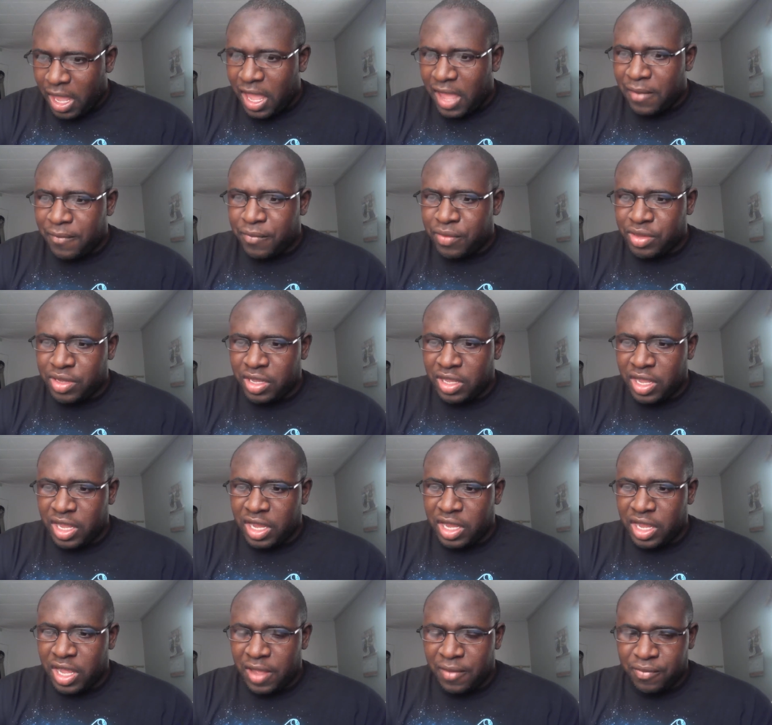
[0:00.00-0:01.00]
And for
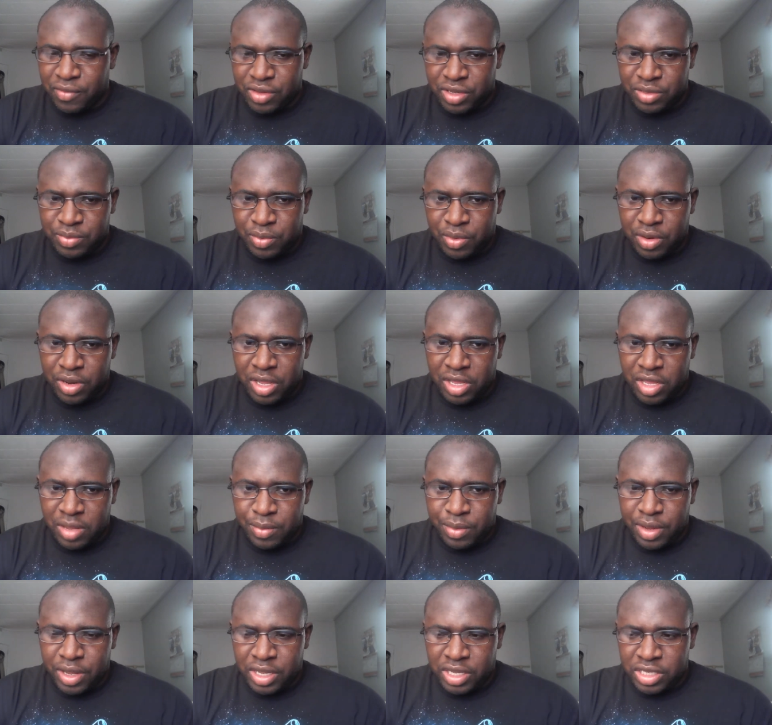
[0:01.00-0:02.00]
today, and for this morning on
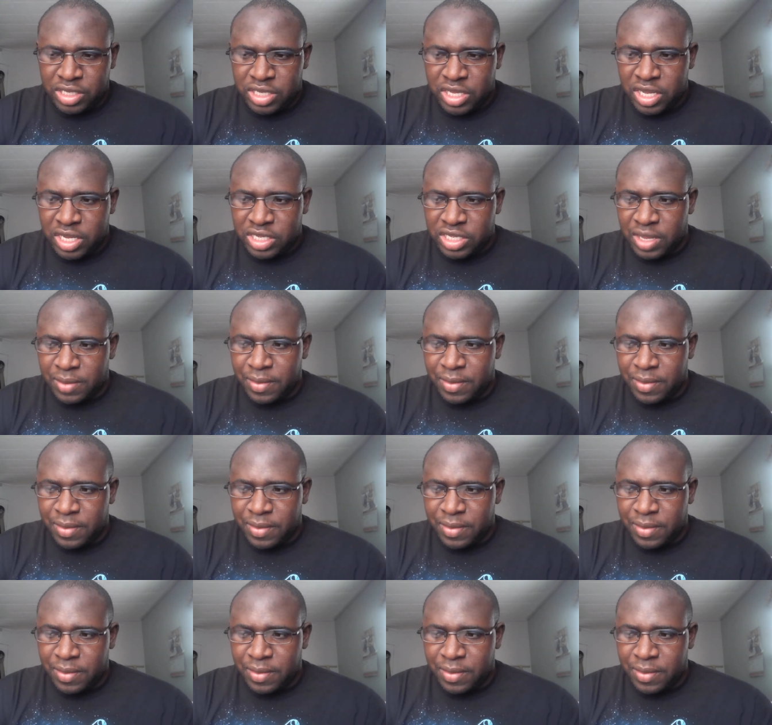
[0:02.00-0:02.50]
number 86,